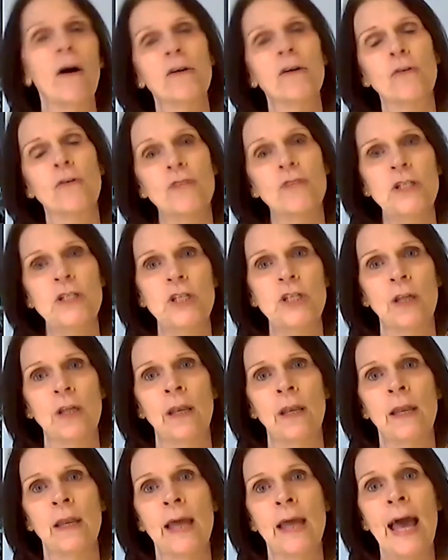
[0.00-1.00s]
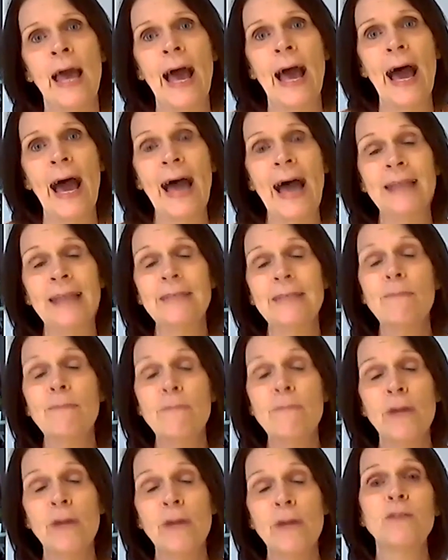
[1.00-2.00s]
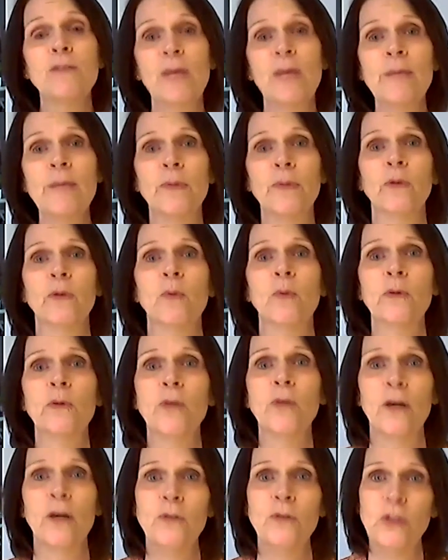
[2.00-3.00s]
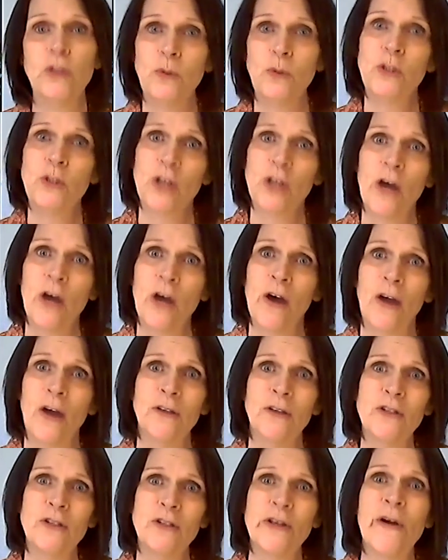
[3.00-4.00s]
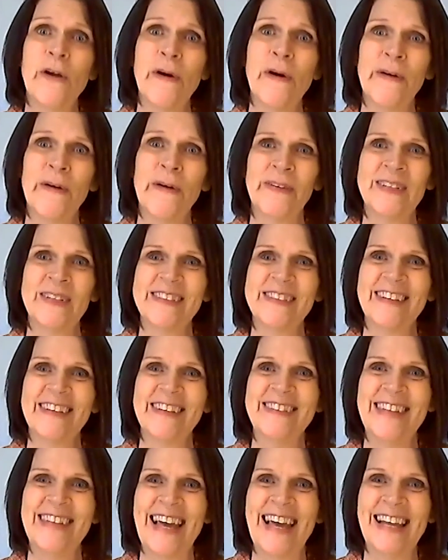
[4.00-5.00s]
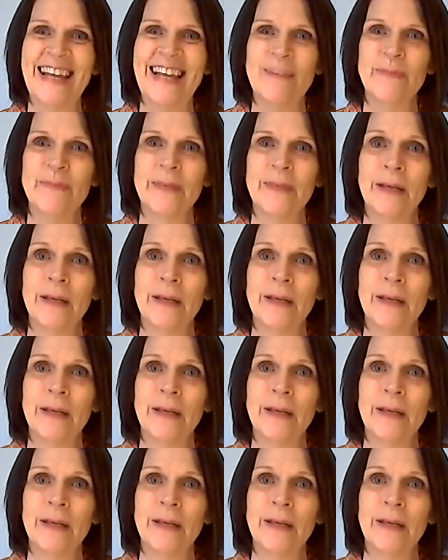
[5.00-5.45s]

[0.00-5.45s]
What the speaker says: are Christian, and most people will go to church on a Sunday.